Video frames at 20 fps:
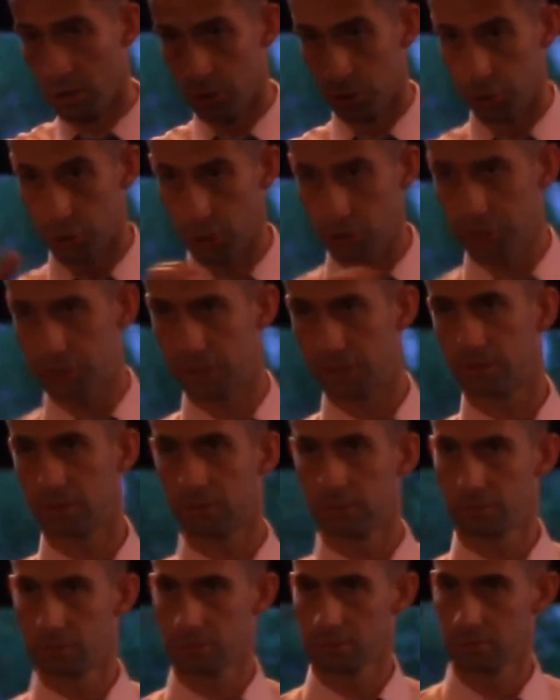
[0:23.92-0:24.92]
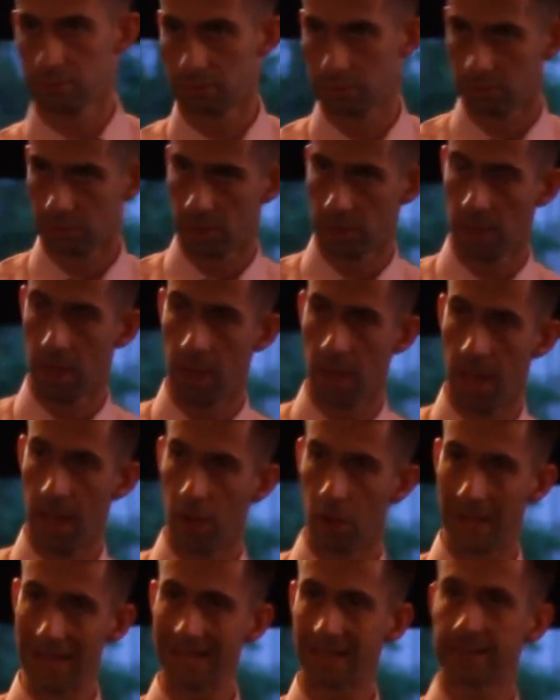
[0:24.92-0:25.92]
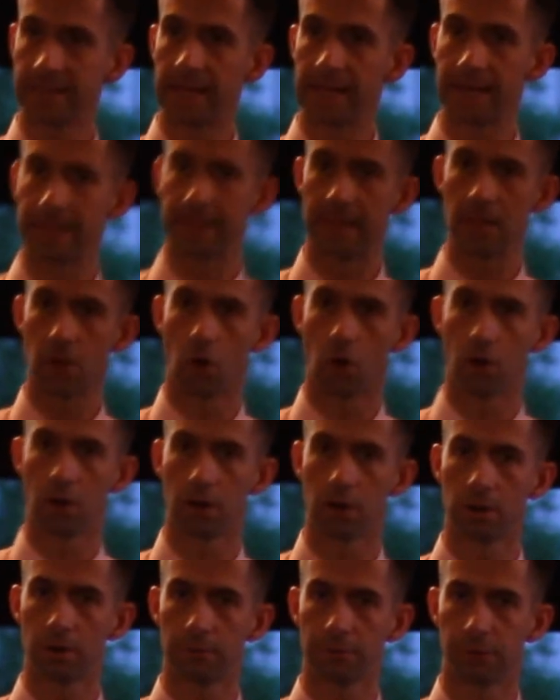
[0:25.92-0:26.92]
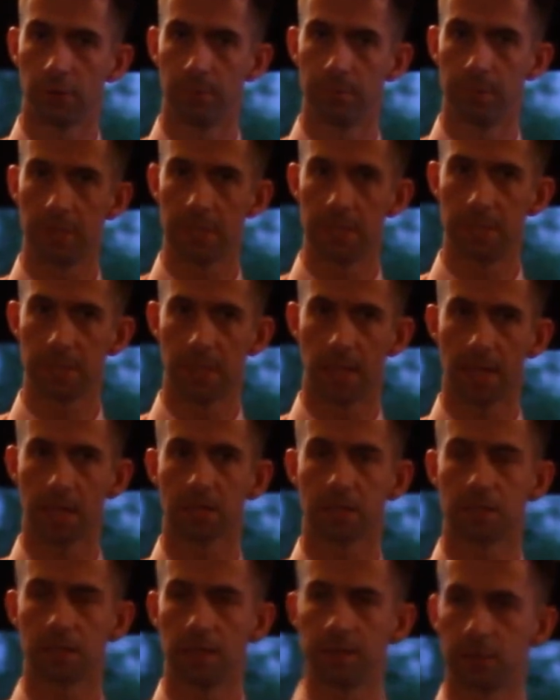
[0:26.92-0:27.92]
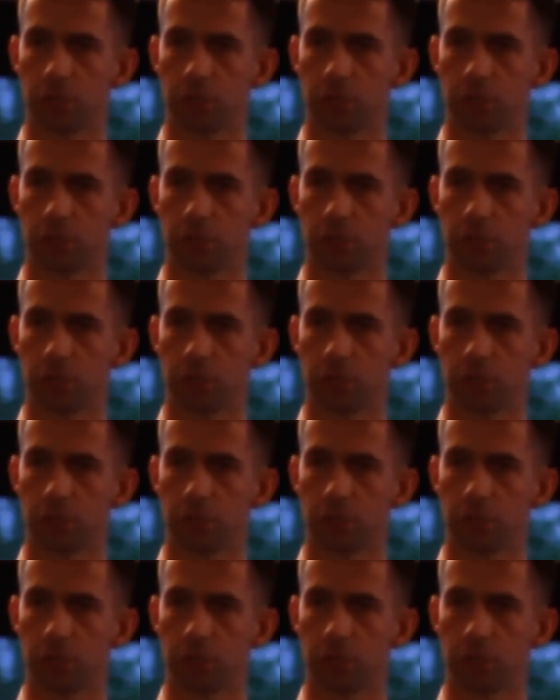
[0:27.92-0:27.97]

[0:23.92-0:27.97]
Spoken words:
just how alienated they are from the text and the